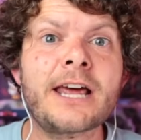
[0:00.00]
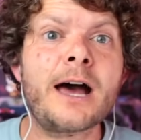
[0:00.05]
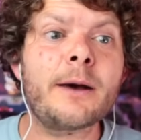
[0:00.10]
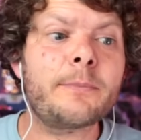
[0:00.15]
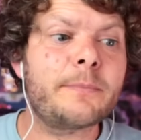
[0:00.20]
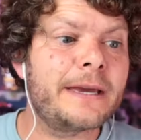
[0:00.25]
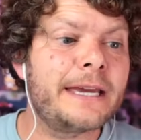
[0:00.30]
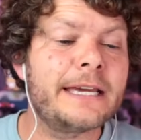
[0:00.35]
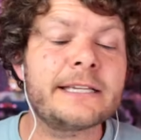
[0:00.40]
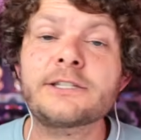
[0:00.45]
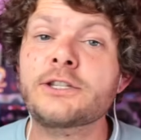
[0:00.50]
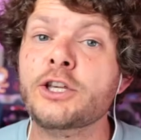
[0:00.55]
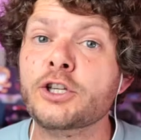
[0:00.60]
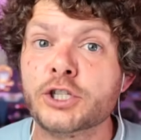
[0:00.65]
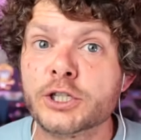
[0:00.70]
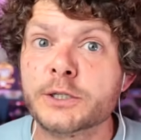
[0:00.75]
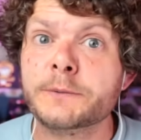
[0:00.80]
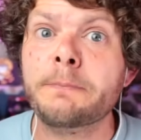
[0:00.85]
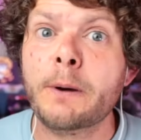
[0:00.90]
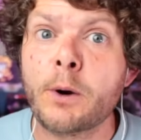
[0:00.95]
up is the
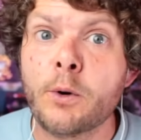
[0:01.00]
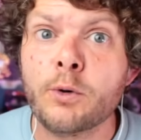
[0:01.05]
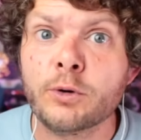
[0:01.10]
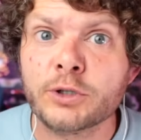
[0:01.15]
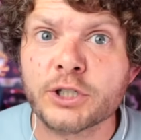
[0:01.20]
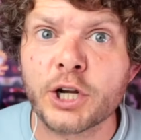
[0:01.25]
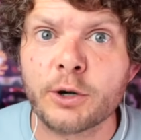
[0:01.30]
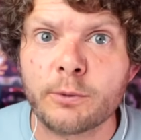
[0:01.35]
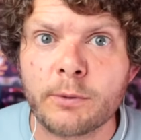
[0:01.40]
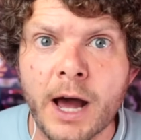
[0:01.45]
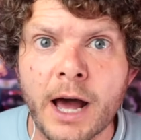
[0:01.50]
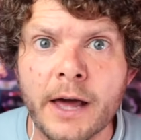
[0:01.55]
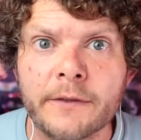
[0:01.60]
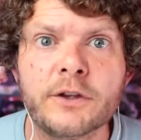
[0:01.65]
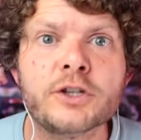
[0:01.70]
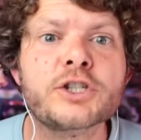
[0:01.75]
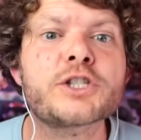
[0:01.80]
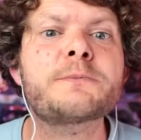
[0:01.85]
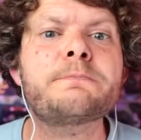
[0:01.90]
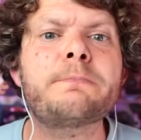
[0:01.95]
Sporterer,
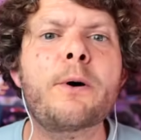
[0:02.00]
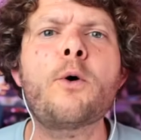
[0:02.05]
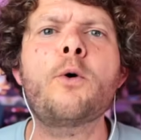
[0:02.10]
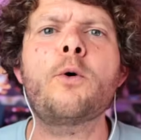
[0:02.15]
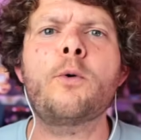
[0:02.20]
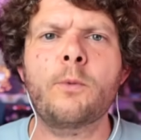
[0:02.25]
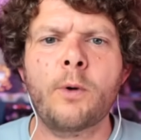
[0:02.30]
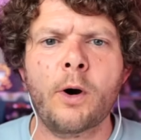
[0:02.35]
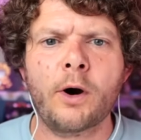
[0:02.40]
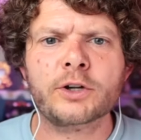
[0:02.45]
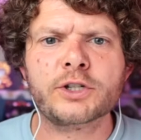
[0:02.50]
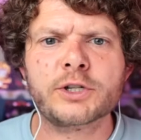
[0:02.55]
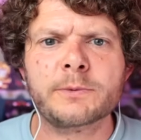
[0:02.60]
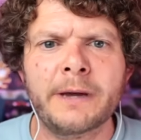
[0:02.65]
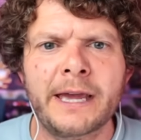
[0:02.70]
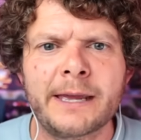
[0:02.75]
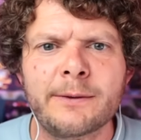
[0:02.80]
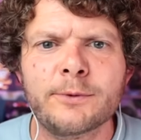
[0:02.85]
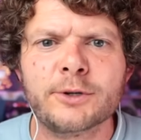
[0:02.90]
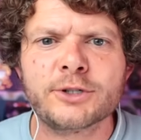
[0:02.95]
the sport watch,
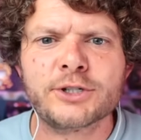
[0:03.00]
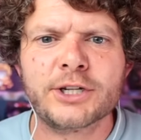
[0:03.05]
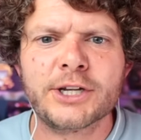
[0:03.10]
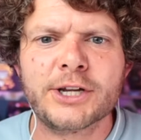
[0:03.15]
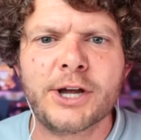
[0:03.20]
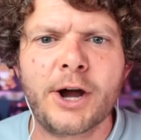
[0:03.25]
mate. What you